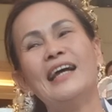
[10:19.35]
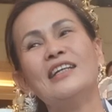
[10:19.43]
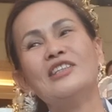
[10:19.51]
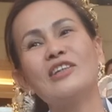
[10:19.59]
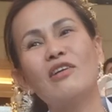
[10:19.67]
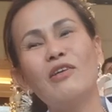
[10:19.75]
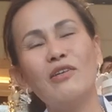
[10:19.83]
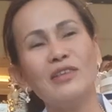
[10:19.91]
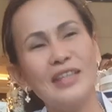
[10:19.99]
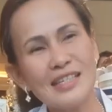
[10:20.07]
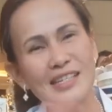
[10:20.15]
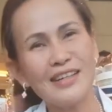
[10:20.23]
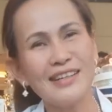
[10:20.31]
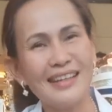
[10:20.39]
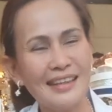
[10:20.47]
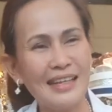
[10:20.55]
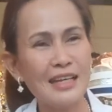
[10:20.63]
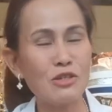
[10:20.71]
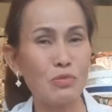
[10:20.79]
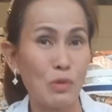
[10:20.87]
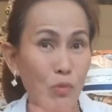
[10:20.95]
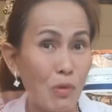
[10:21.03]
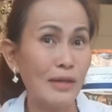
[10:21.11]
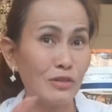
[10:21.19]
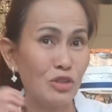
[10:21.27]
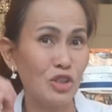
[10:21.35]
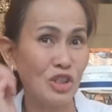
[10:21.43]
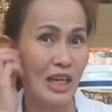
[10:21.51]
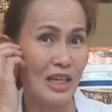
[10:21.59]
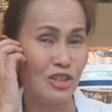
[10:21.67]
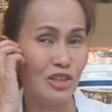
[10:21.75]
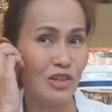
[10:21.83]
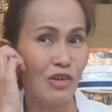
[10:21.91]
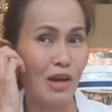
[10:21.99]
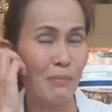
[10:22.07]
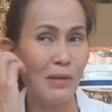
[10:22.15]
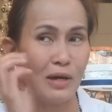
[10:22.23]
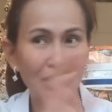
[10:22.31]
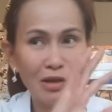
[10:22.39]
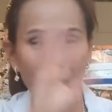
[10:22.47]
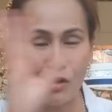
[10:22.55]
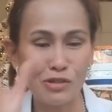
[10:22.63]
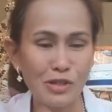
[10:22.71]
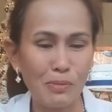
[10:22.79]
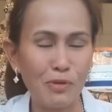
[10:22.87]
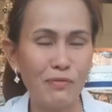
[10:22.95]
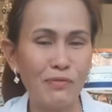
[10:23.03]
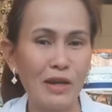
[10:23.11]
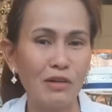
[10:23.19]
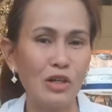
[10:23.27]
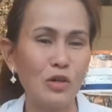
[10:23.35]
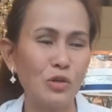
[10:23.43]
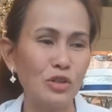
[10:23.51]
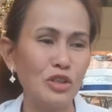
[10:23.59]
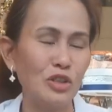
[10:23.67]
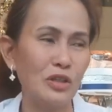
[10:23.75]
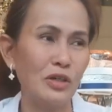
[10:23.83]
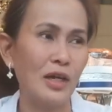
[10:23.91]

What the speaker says: So, these are the things we want to change, no, about the concept of agriculture.